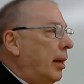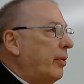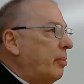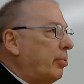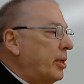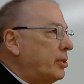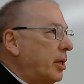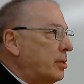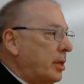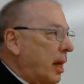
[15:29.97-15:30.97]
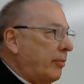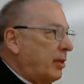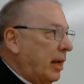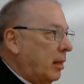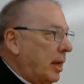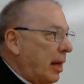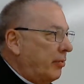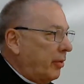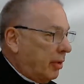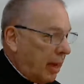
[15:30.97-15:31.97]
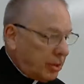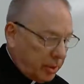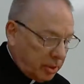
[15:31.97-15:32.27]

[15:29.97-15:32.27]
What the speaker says: every priest doesn't have to have a graduate